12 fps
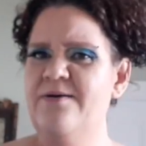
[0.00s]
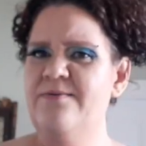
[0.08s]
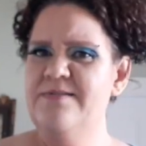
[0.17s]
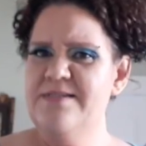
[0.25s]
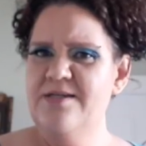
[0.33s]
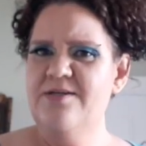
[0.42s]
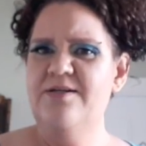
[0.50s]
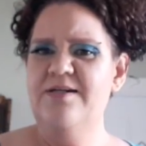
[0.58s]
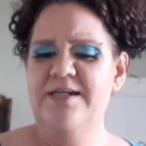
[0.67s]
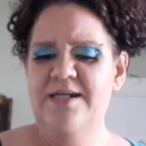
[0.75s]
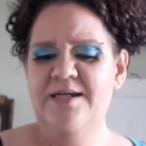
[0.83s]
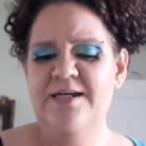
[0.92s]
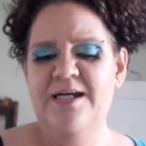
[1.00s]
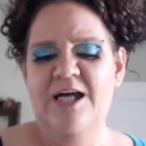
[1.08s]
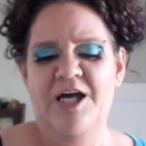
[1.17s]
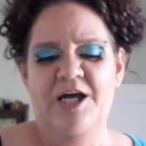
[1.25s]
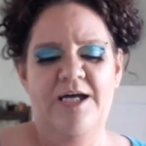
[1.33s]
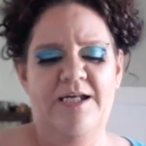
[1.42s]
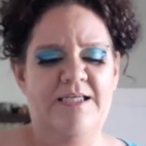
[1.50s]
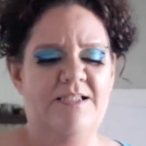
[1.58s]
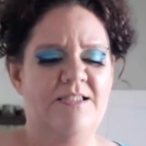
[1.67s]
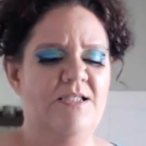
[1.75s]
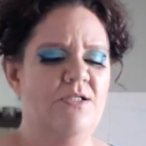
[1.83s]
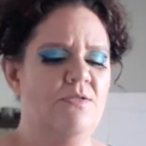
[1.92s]
Was it good? And he
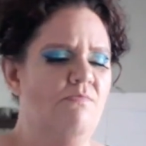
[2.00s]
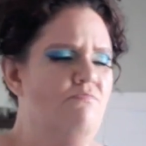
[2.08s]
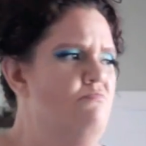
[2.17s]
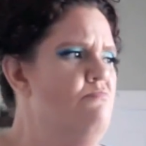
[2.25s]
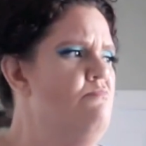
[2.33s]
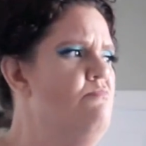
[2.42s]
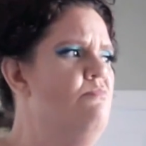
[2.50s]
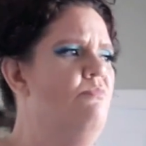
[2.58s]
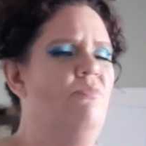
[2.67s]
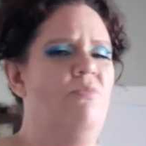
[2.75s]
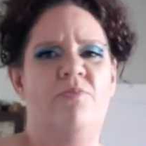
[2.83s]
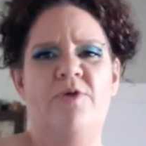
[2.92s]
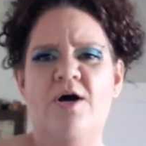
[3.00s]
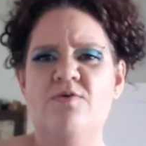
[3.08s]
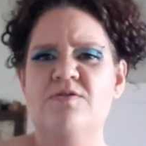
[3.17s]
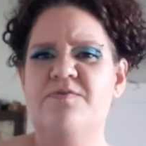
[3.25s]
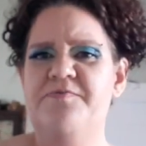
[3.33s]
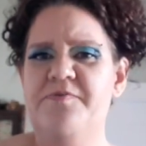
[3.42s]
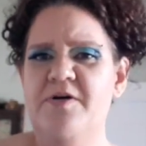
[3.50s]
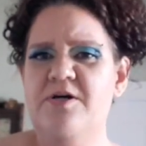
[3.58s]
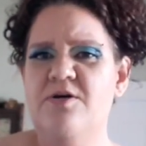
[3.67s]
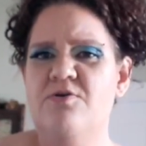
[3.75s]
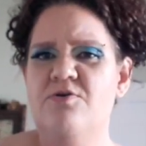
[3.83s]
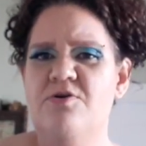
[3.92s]
says, that was
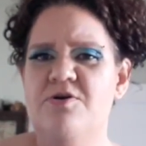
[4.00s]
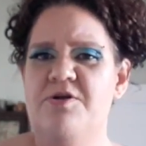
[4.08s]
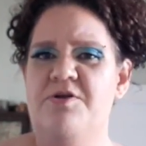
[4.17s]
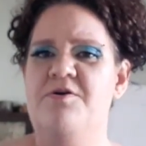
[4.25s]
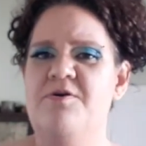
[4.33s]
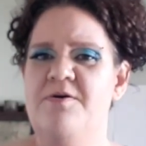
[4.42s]
fucking good.